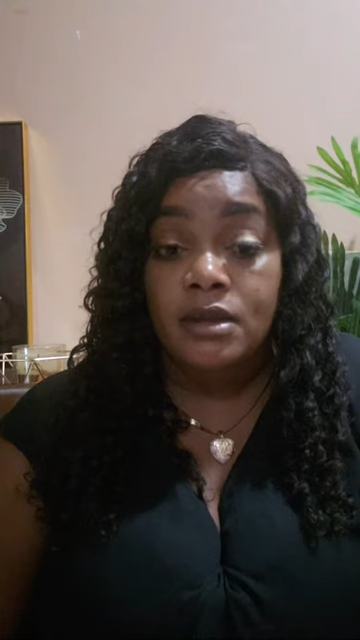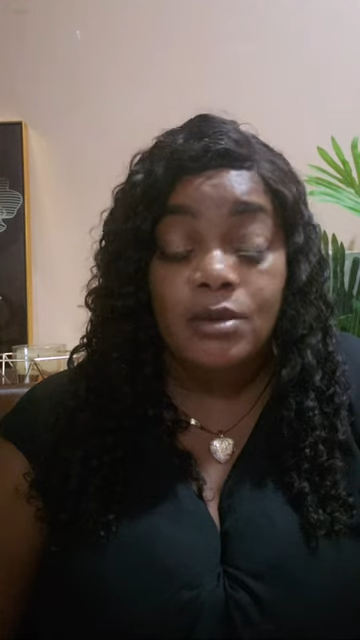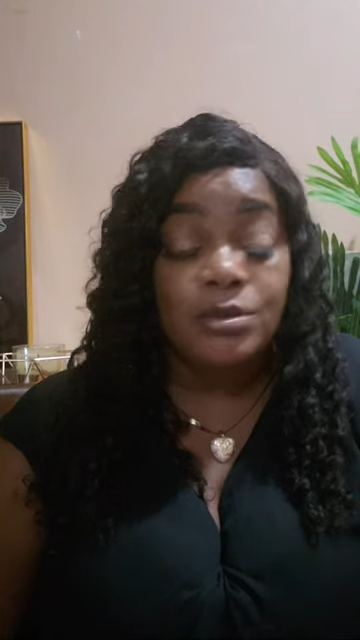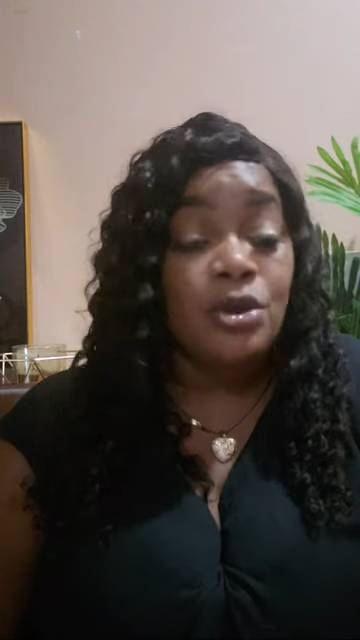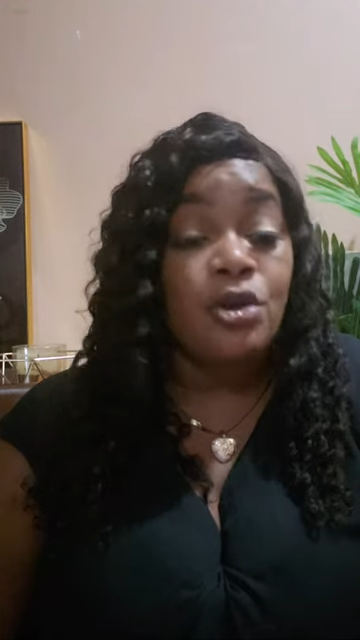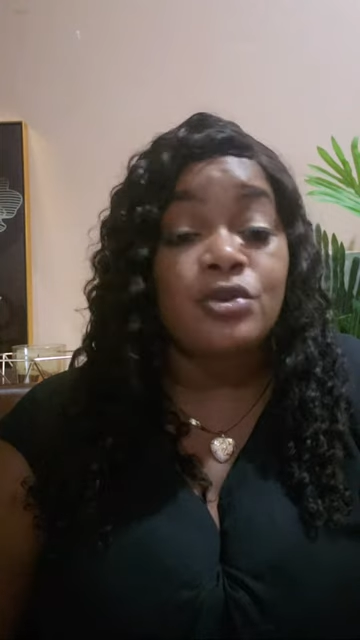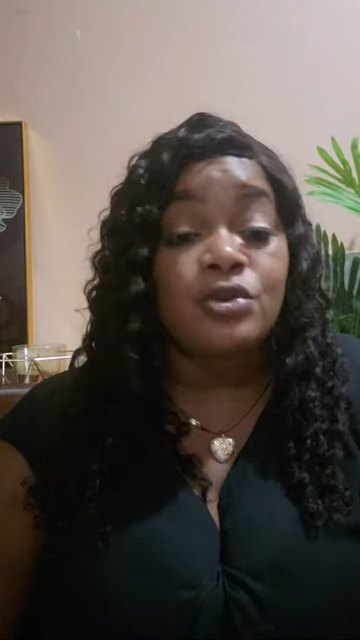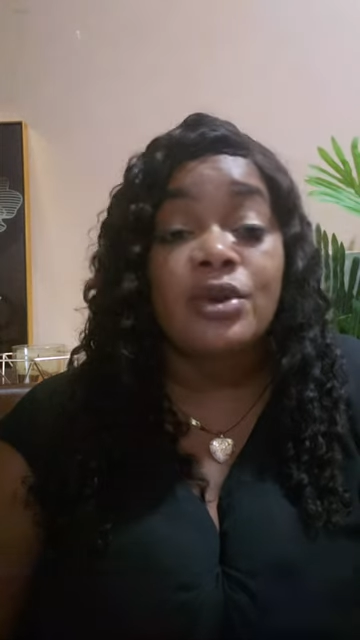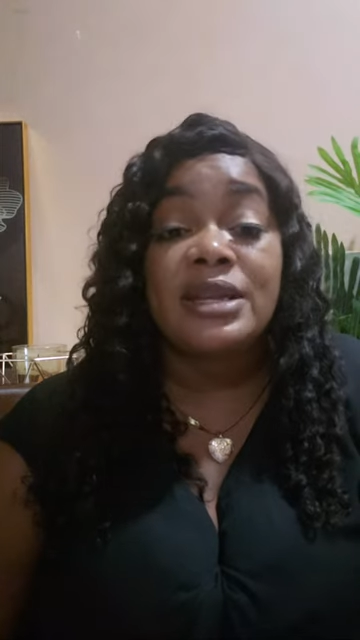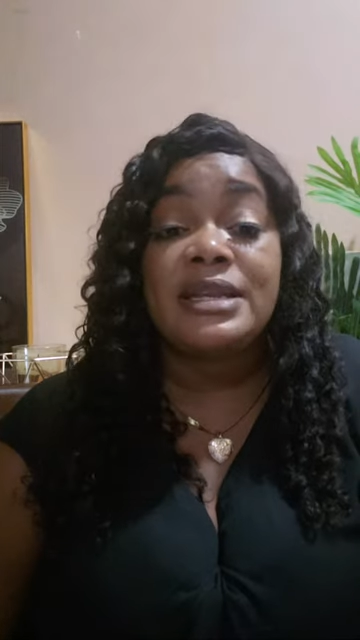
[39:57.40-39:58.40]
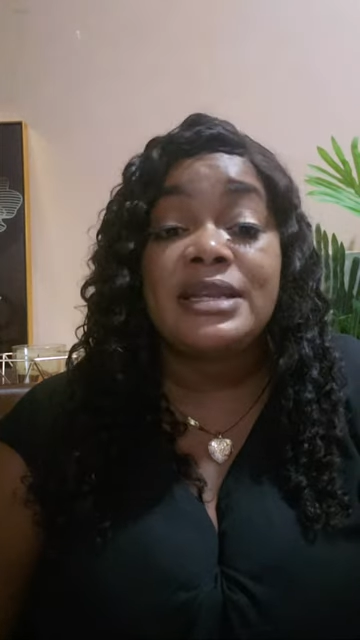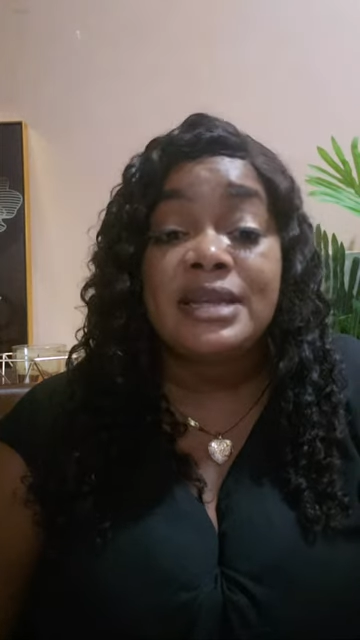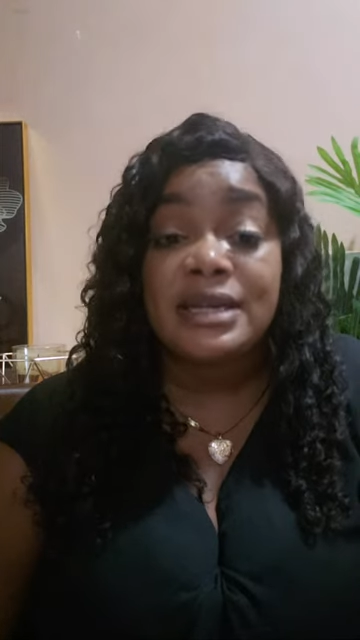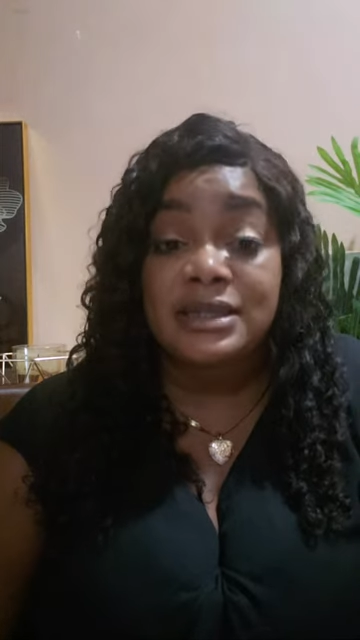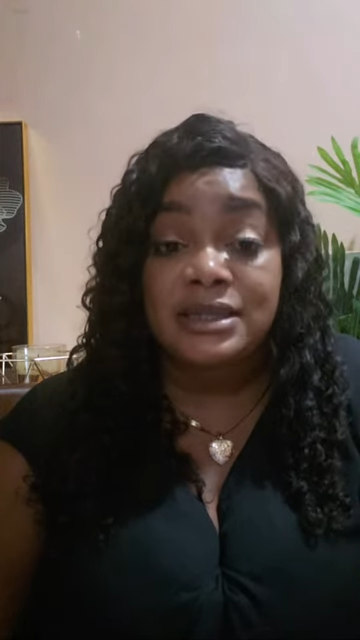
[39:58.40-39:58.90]
Those were the
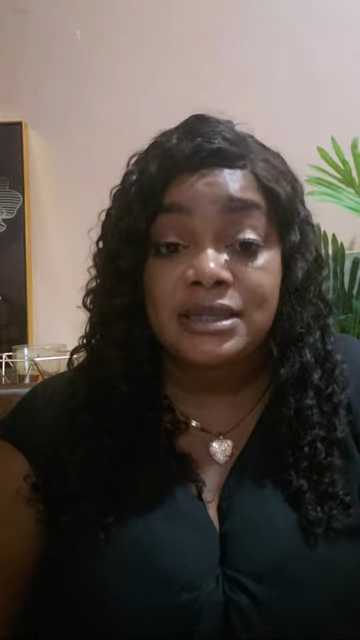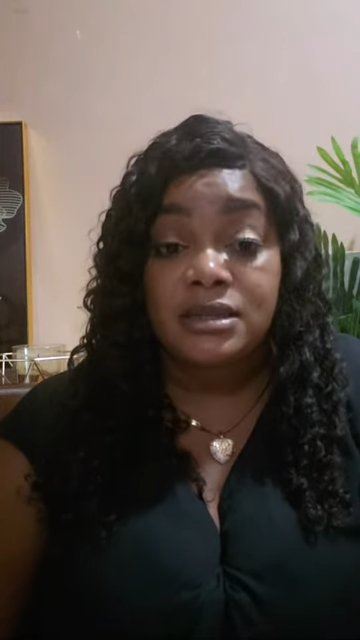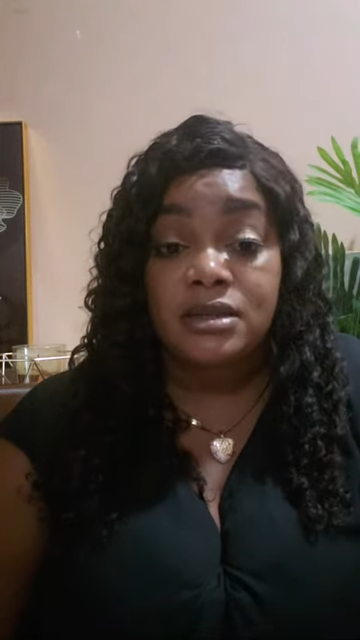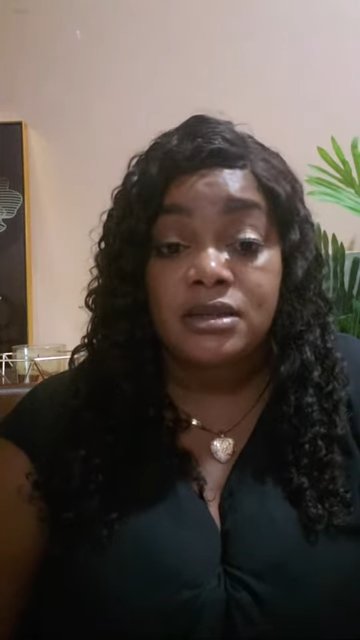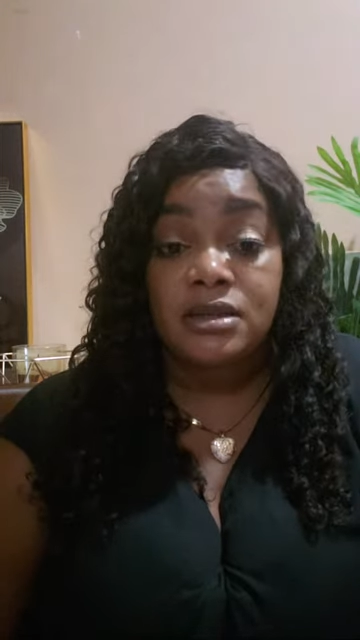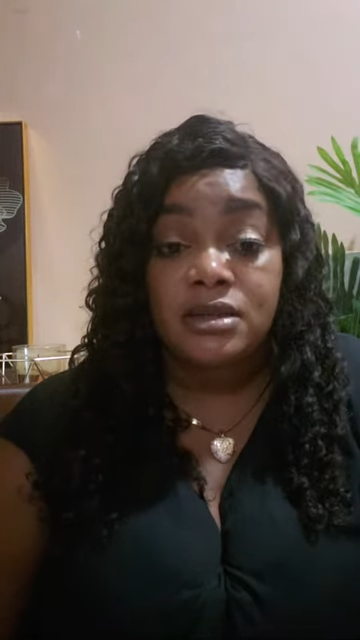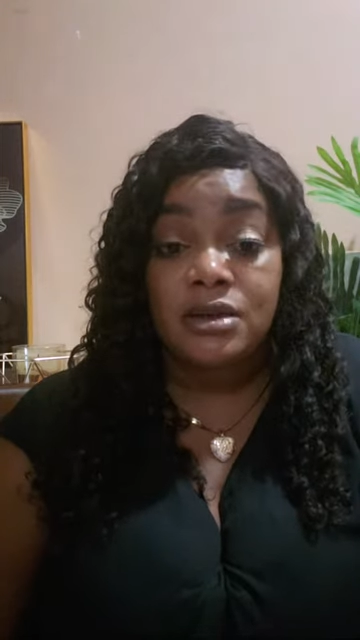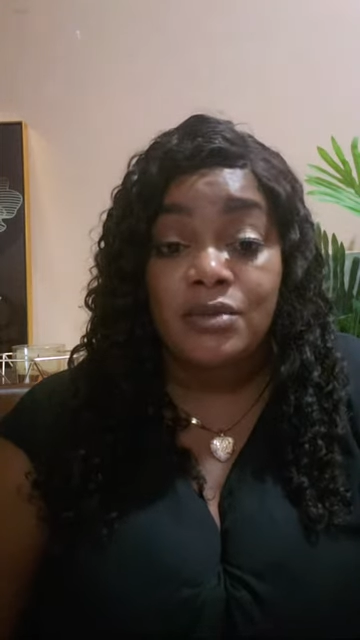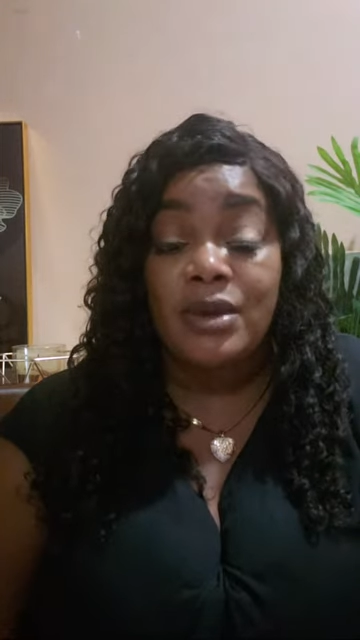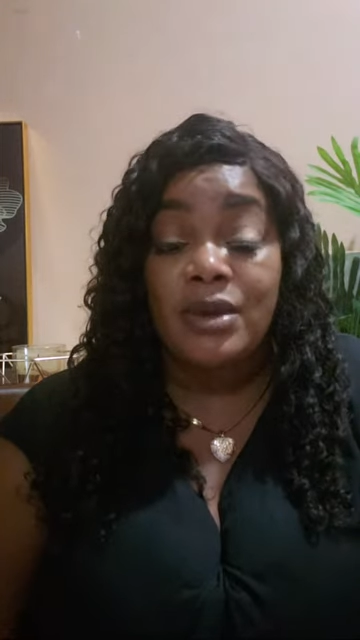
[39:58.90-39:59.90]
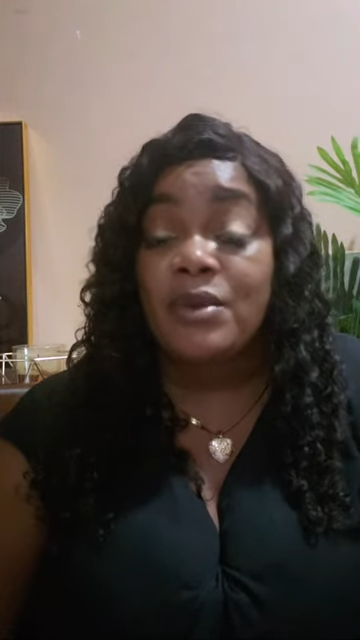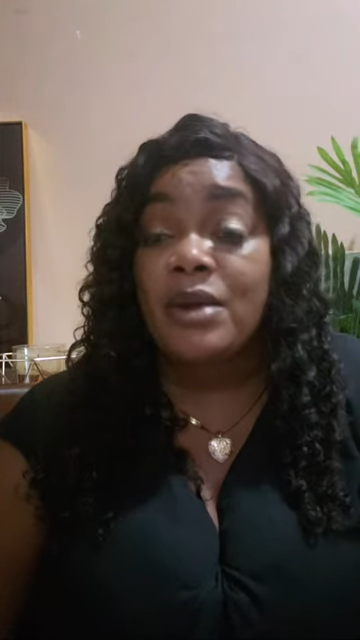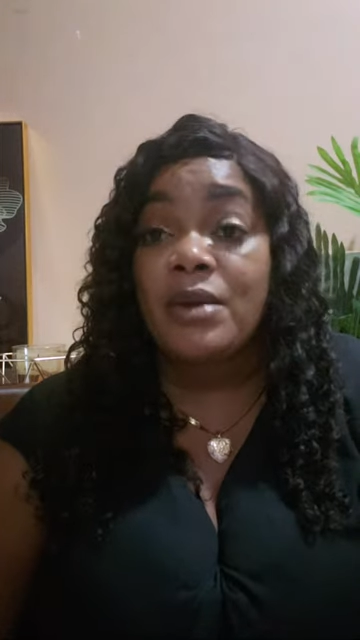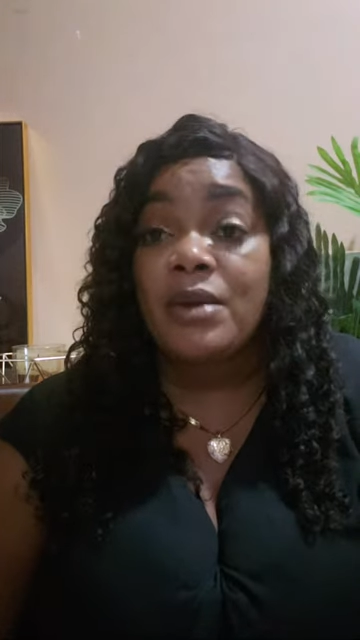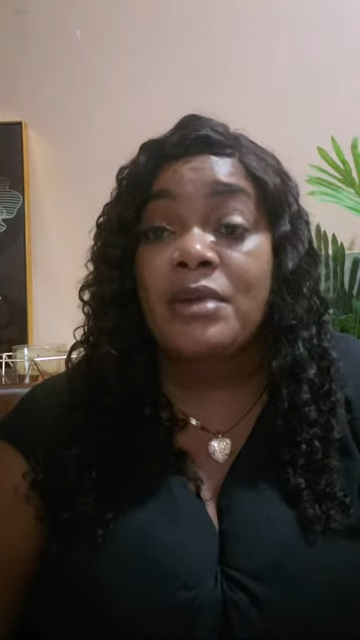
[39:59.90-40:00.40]
days
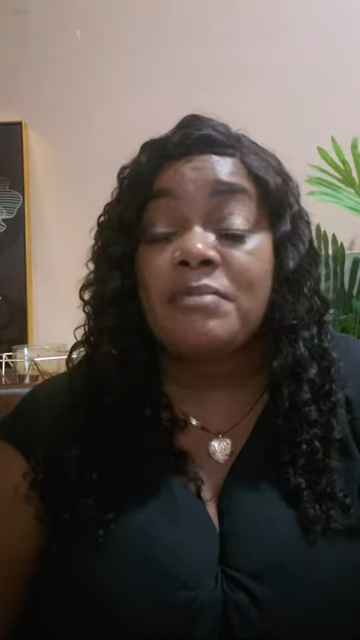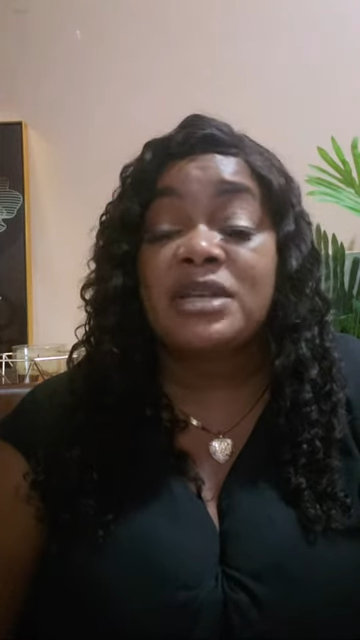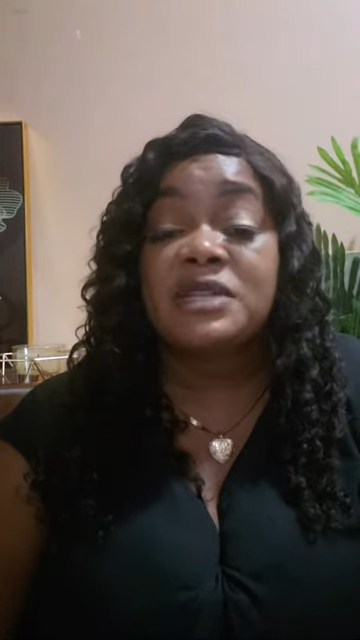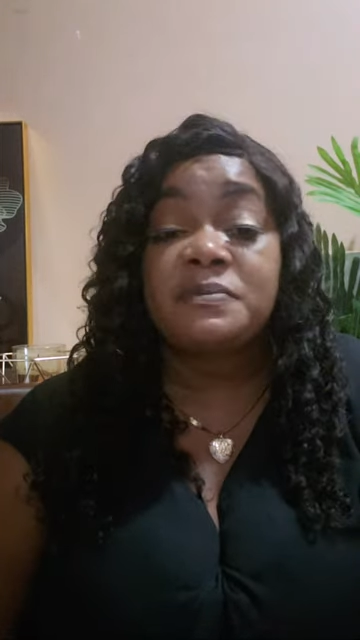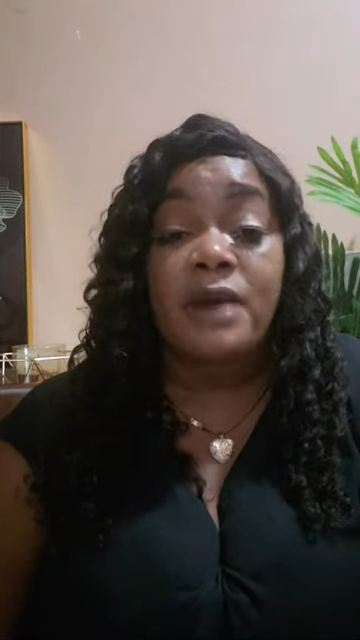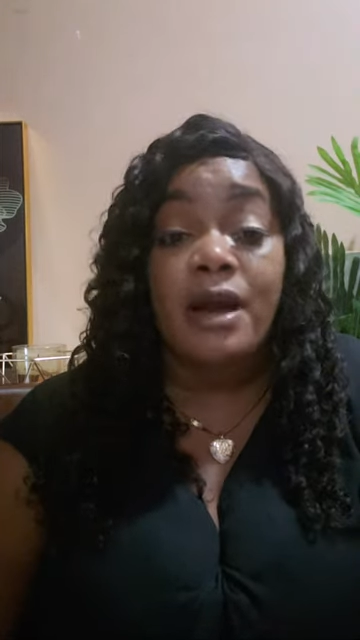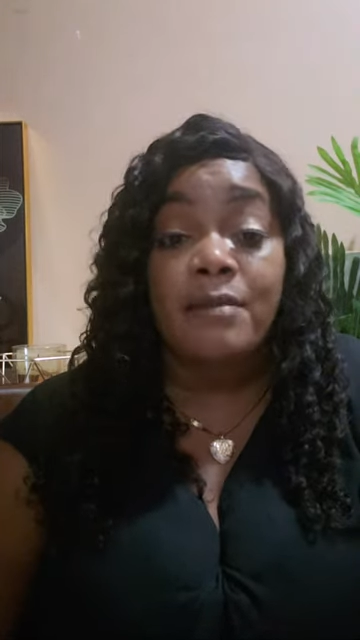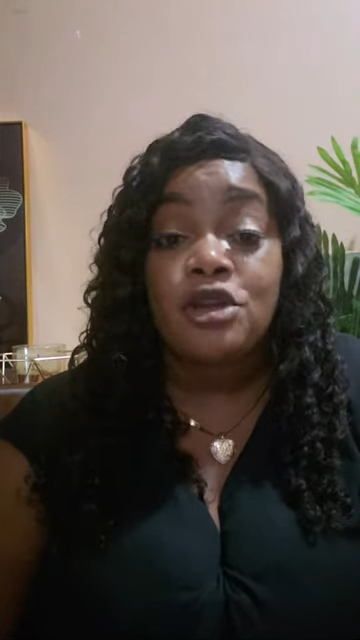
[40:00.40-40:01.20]
when Miss Pam